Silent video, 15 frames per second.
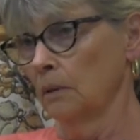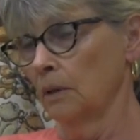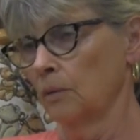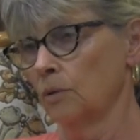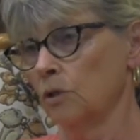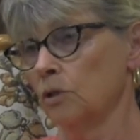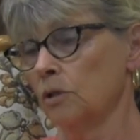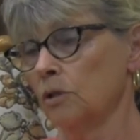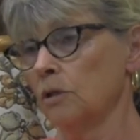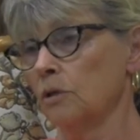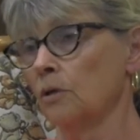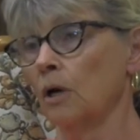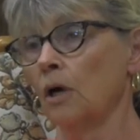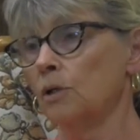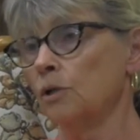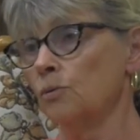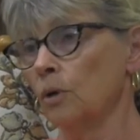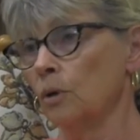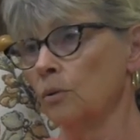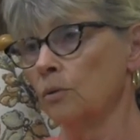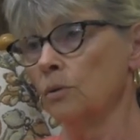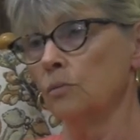It was just a
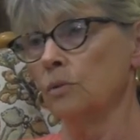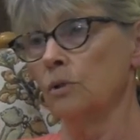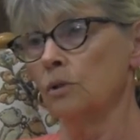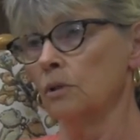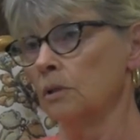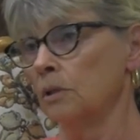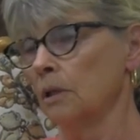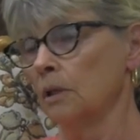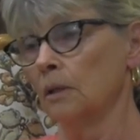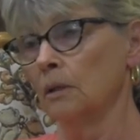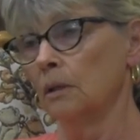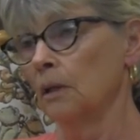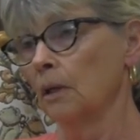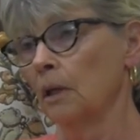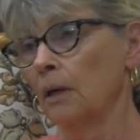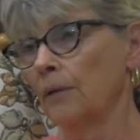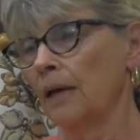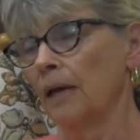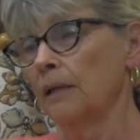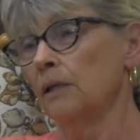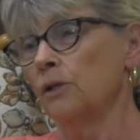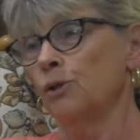crossroads. It was just a, they
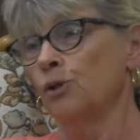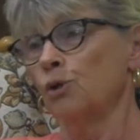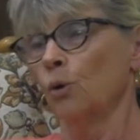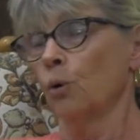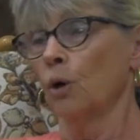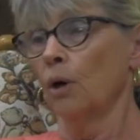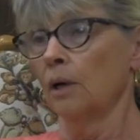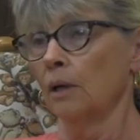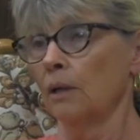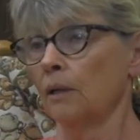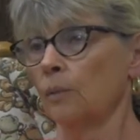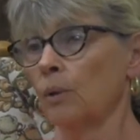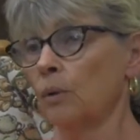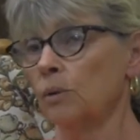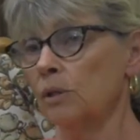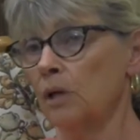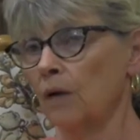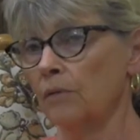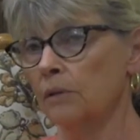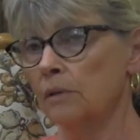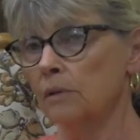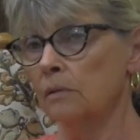had a little store and the post
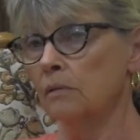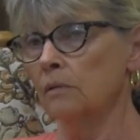office.